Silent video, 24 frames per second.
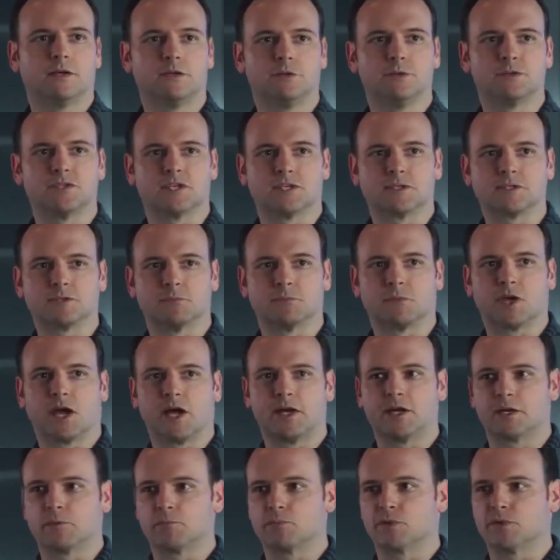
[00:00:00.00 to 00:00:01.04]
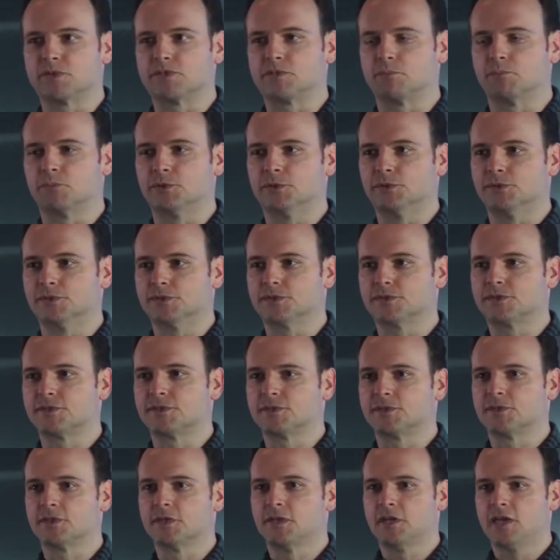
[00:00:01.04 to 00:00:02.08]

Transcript: using some guiding principles.